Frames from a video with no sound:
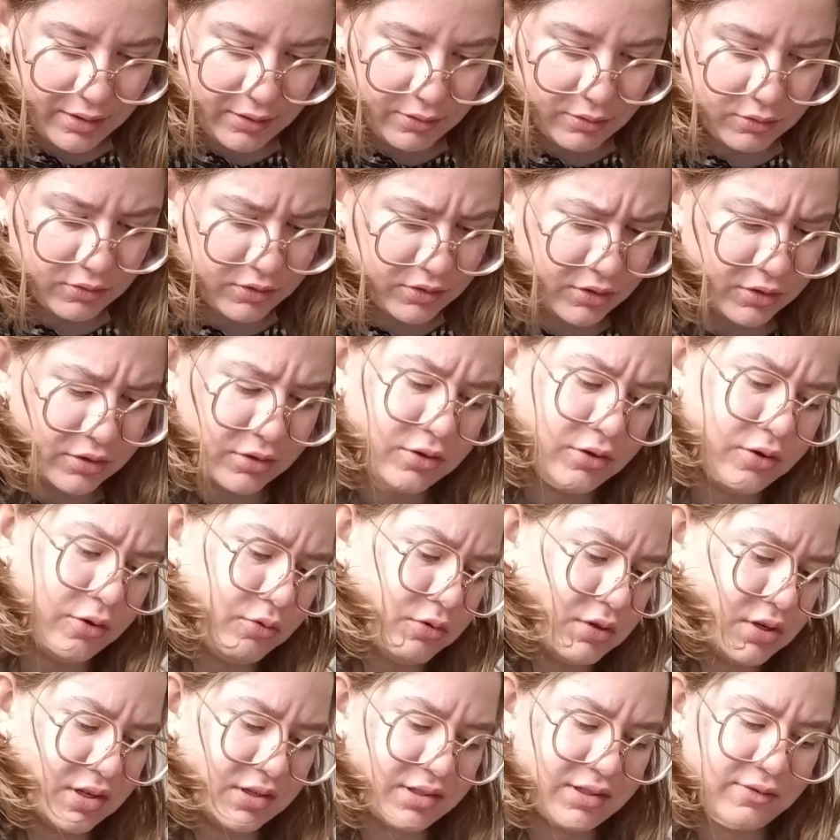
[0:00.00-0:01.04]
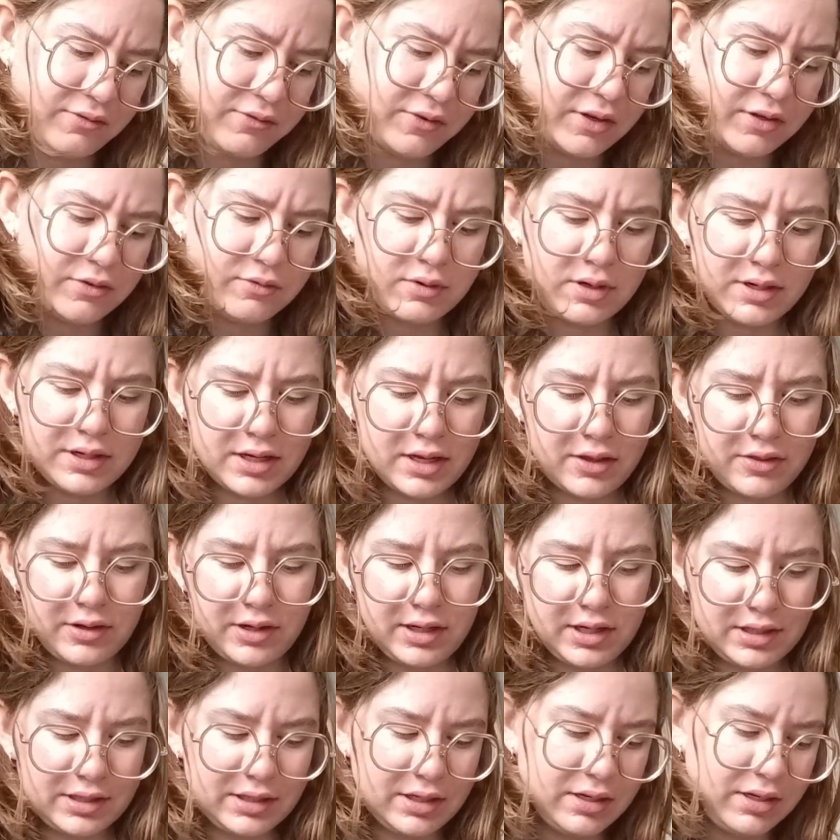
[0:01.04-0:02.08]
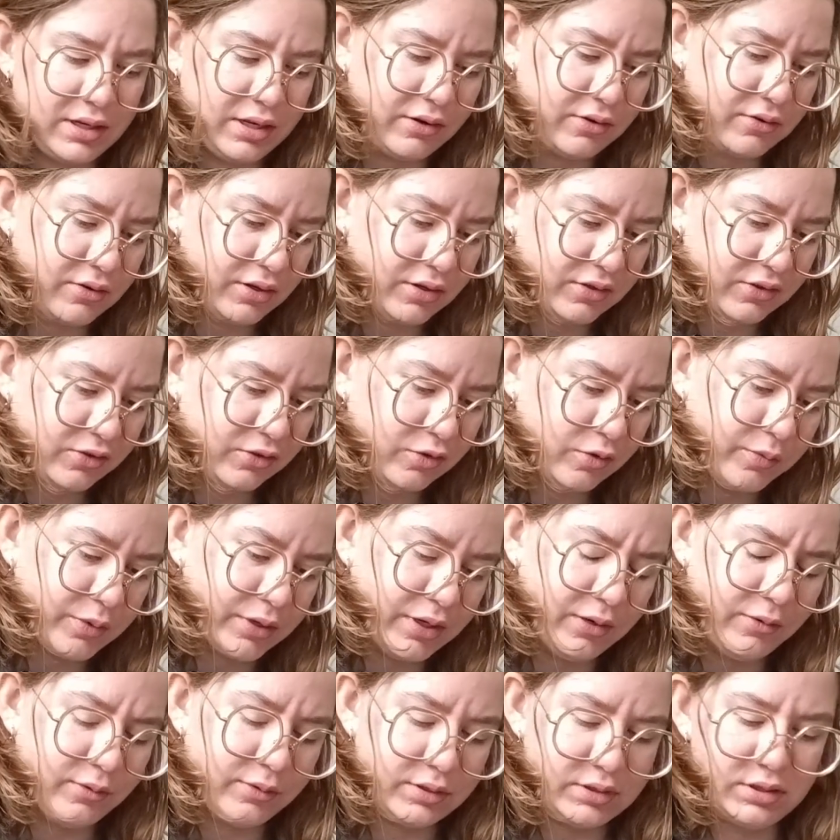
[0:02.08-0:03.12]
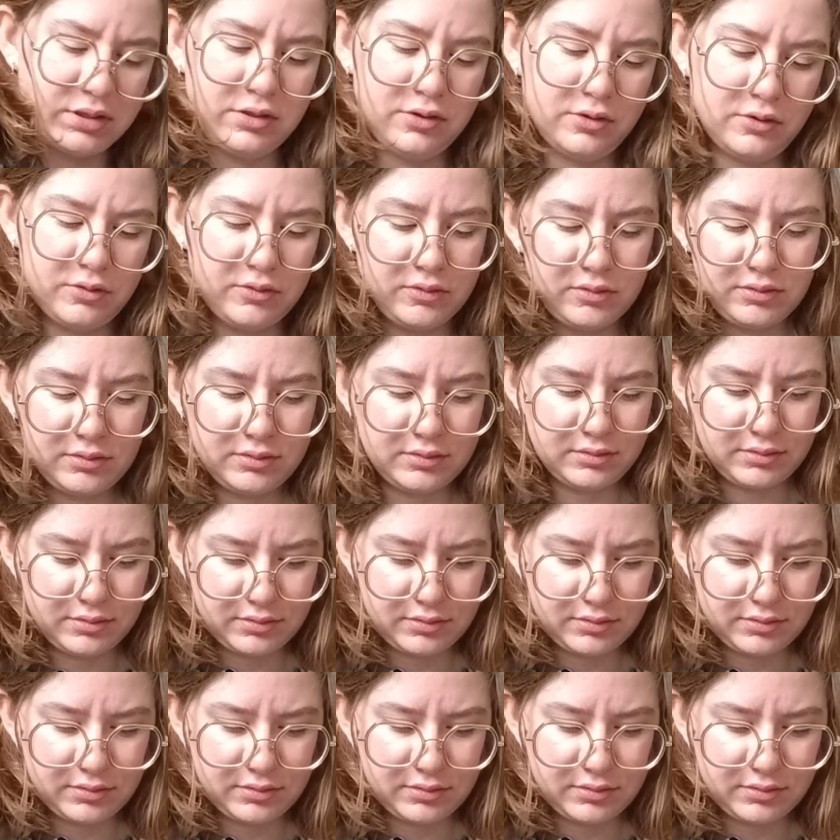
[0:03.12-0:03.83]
Who's gonna notice if I do another little decrease? Nobody will know.